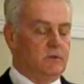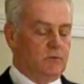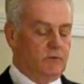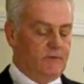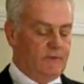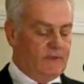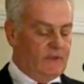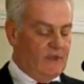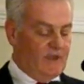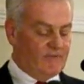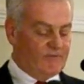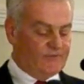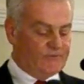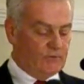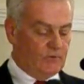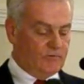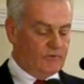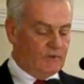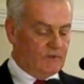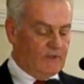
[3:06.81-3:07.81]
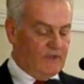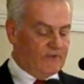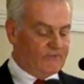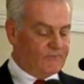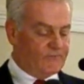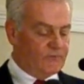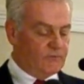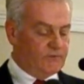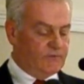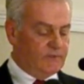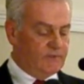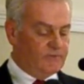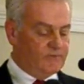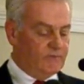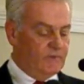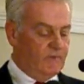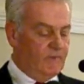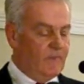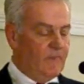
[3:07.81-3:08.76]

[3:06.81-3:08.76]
where they haven't over the last few years.